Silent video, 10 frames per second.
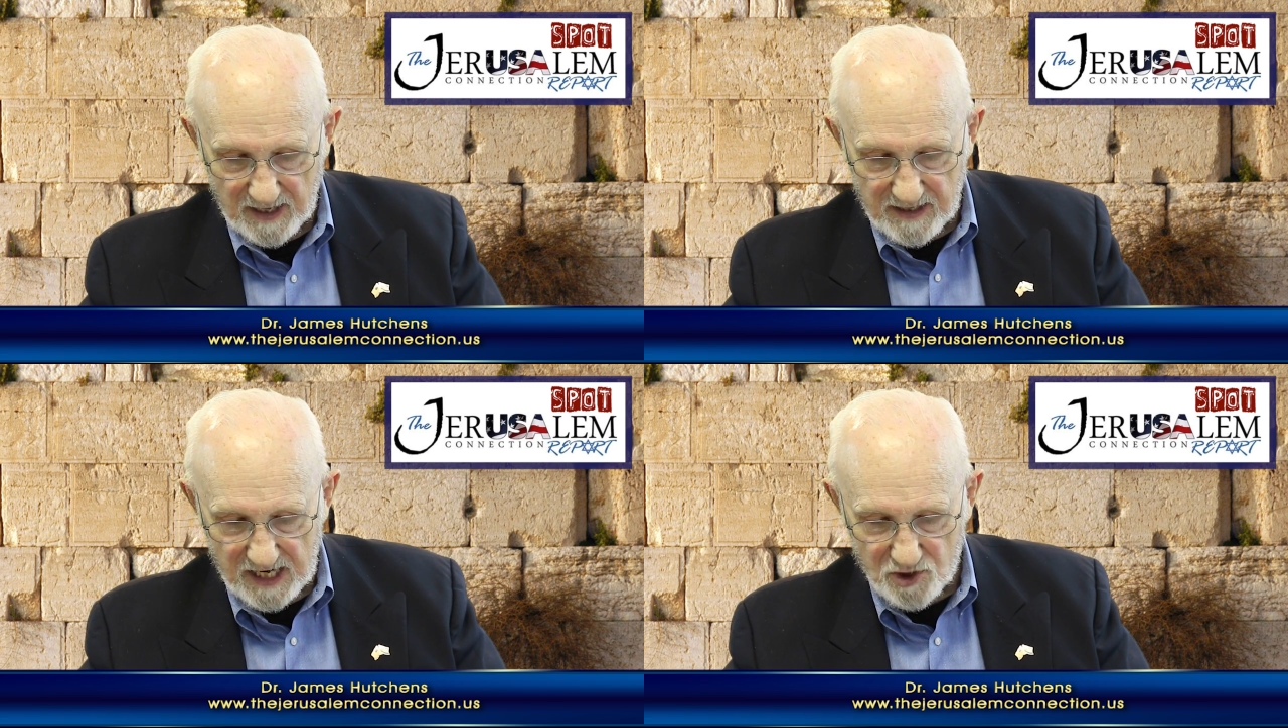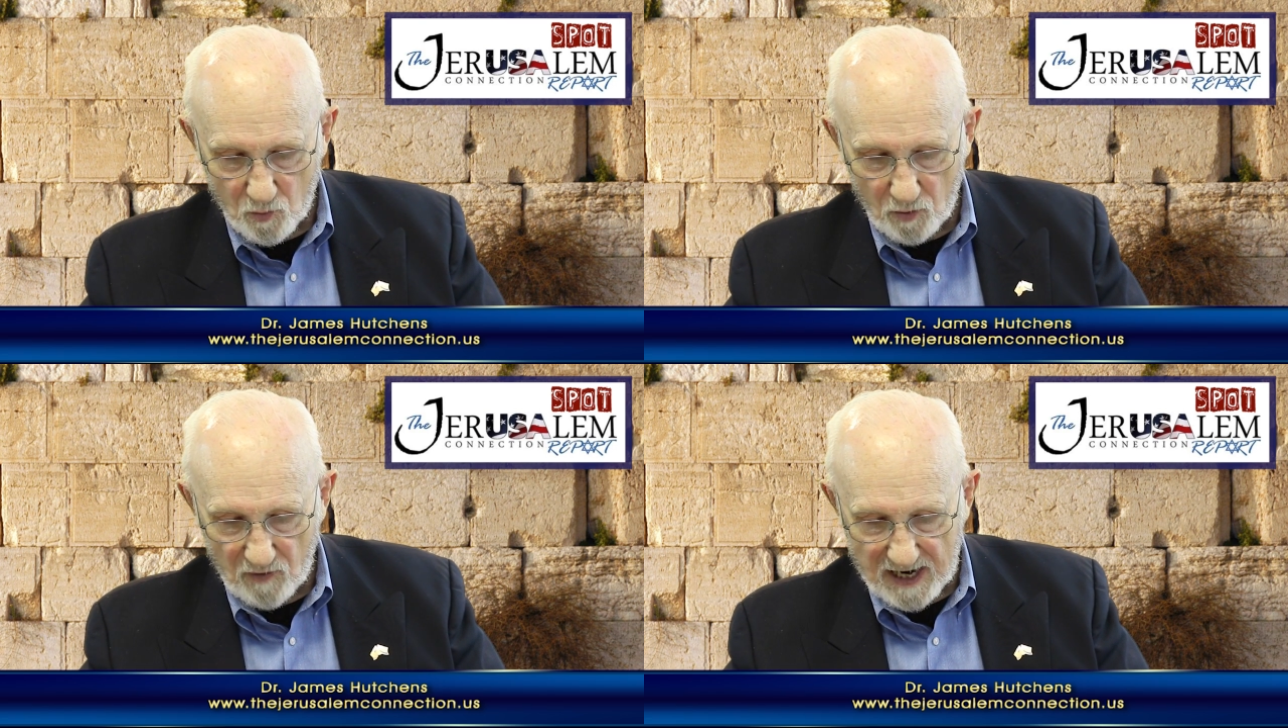Nation
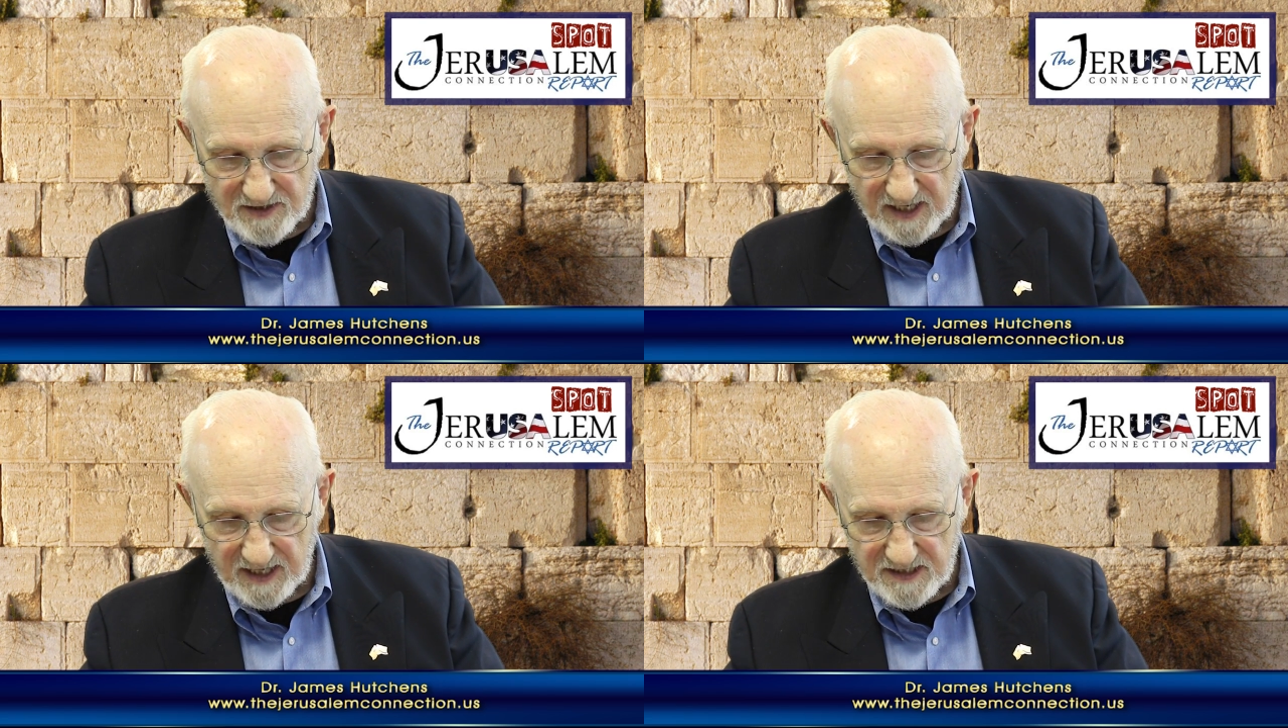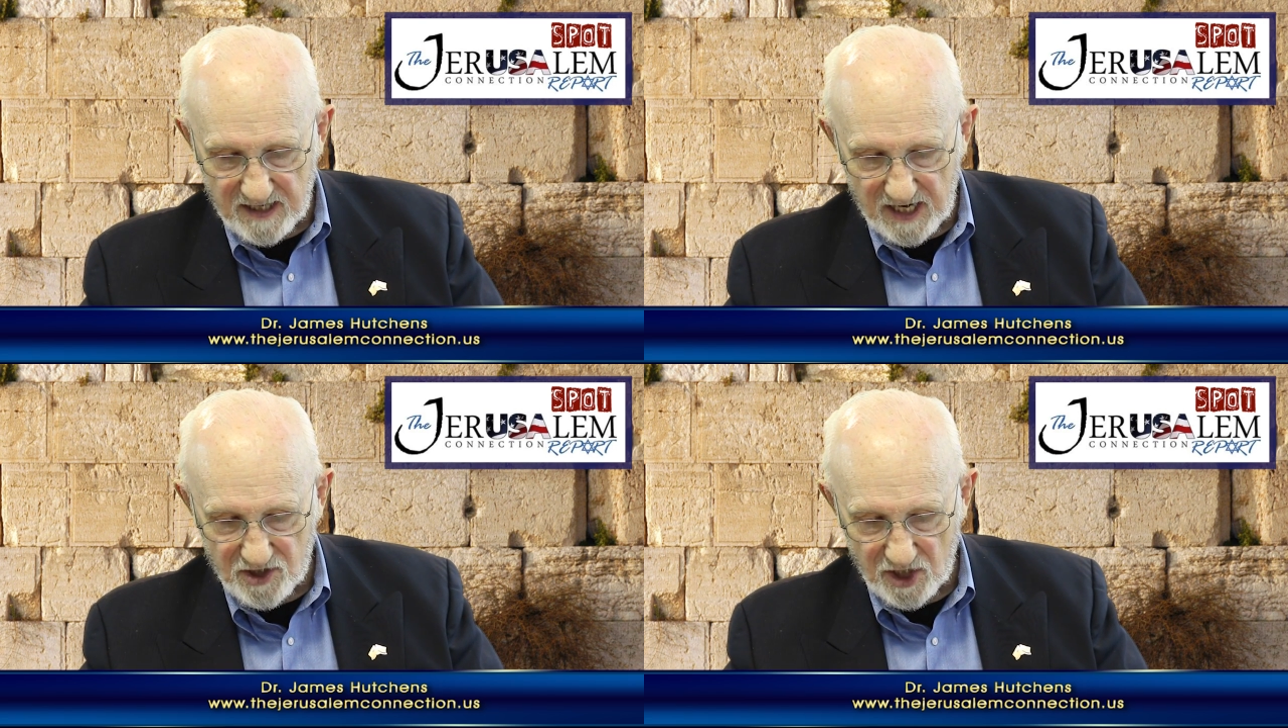will rise against
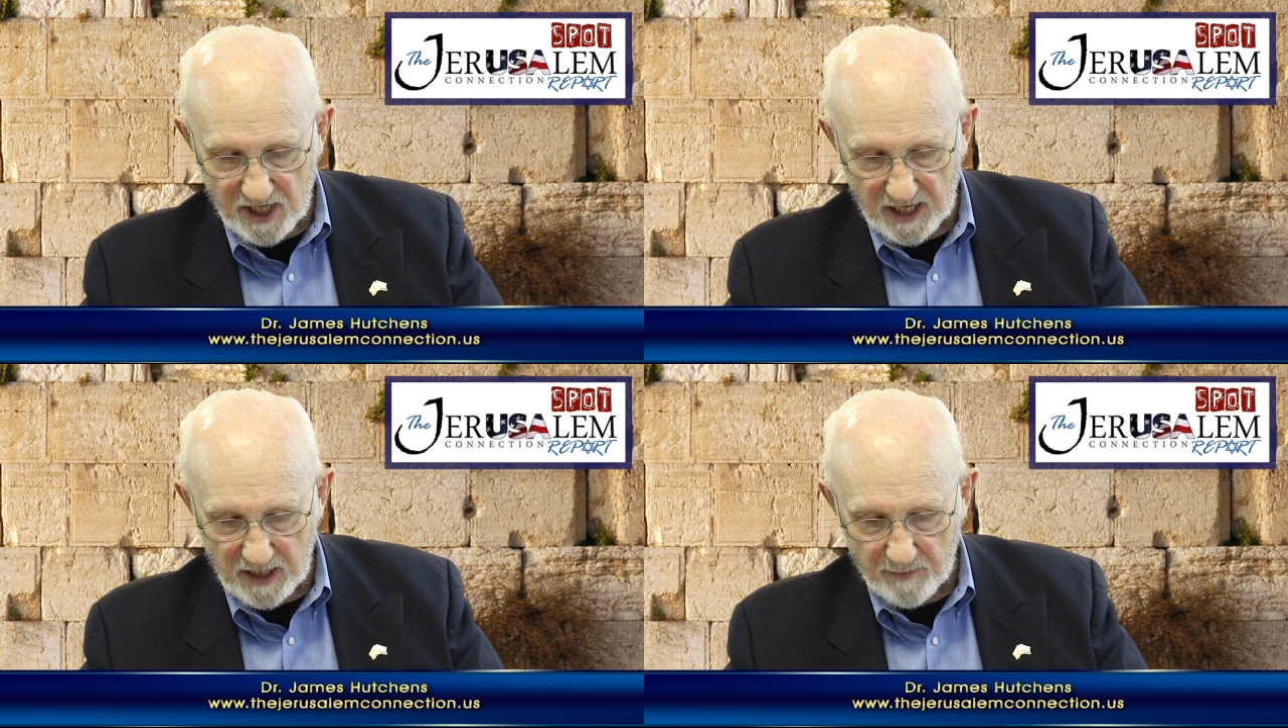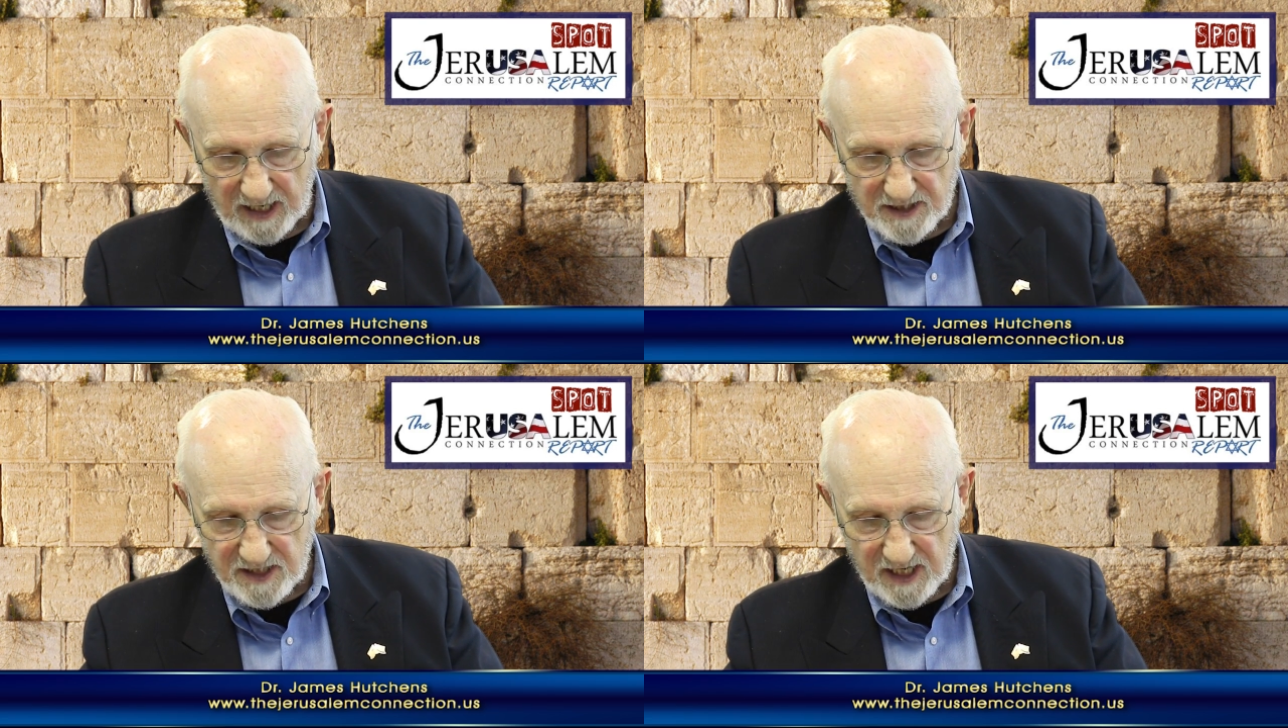nation, kingdom
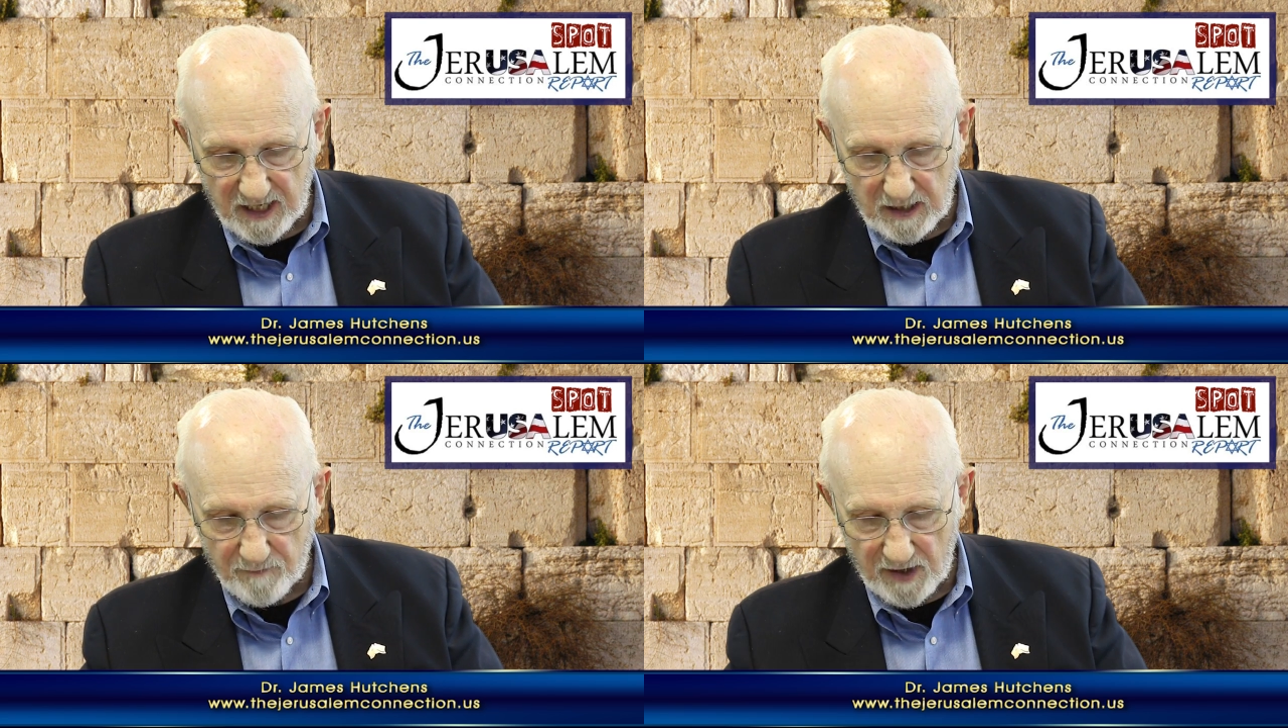against kingdom.